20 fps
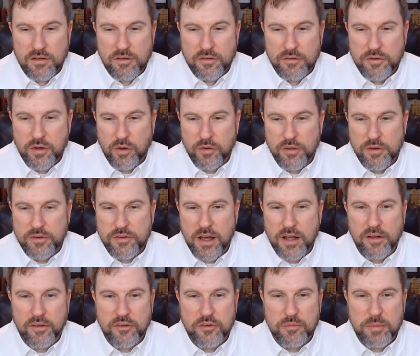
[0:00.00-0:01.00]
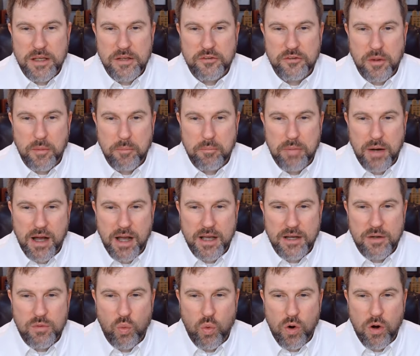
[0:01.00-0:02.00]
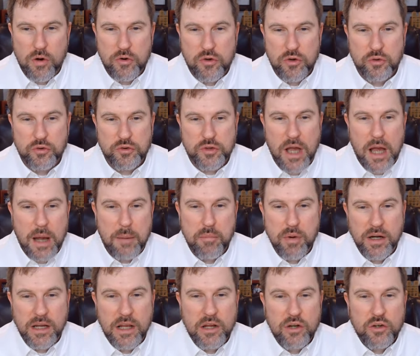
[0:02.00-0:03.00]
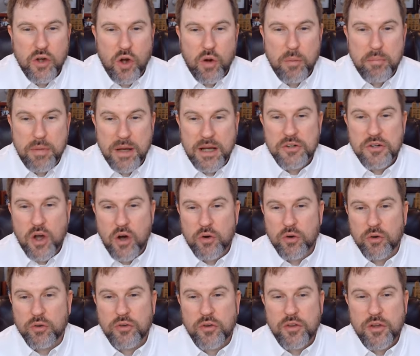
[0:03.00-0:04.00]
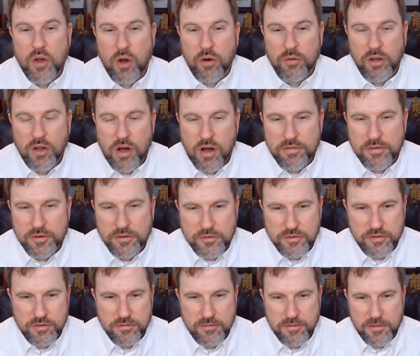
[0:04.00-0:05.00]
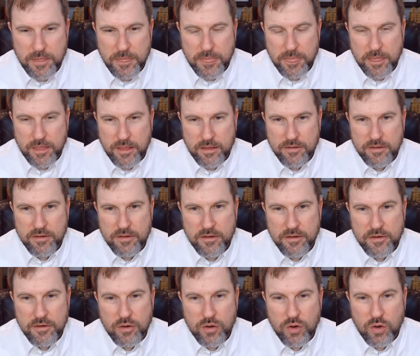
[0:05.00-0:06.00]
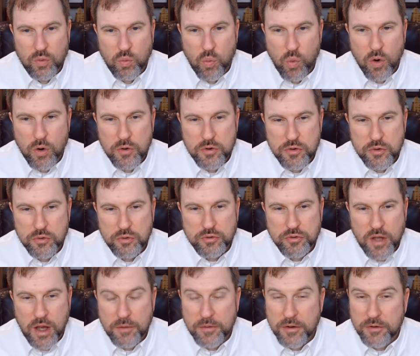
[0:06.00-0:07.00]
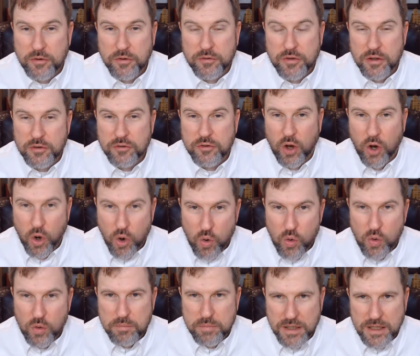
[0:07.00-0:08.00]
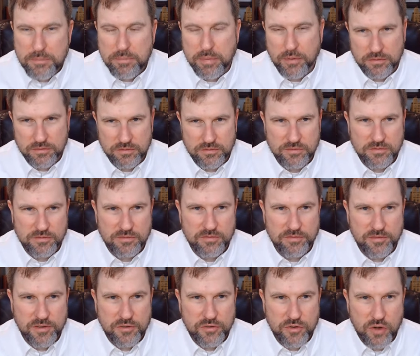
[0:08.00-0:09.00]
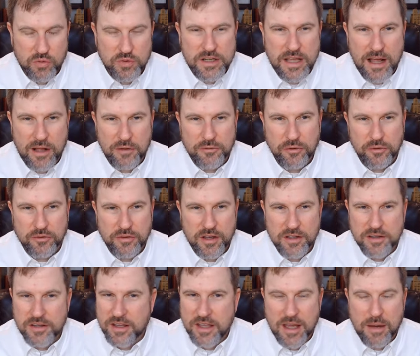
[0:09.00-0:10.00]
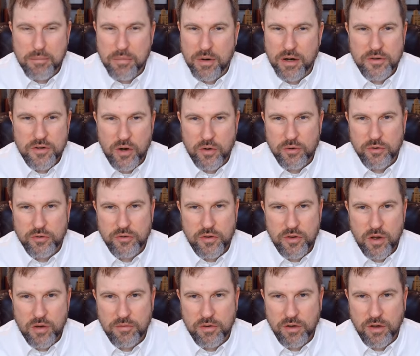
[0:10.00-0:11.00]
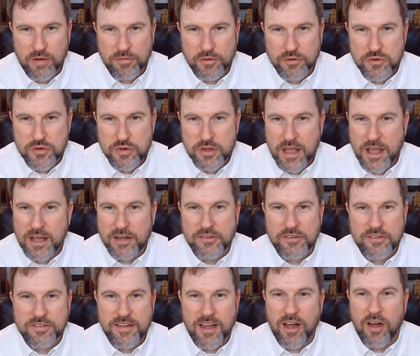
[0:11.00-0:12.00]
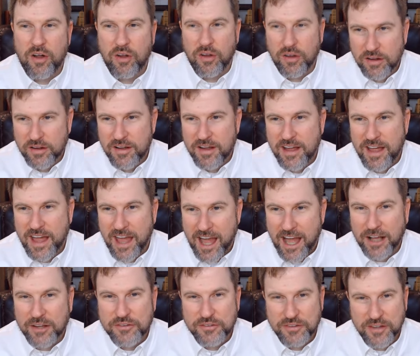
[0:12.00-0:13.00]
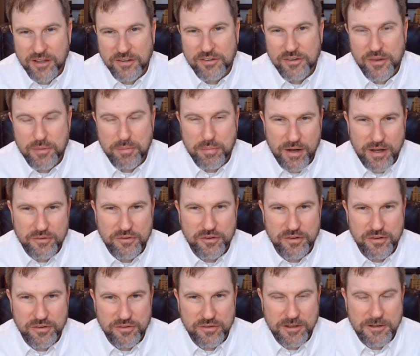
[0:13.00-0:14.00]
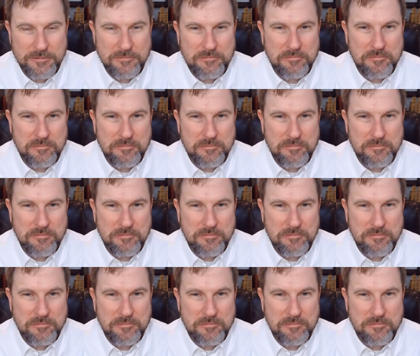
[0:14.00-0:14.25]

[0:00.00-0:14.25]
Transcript: So the title of this piece, Biden warned to stop bringing big donors to the Oval Office. Warned to stop. This is his own people, his own counsel saying you can't bring donors to the Oval Office. You can't sell access to the presidency.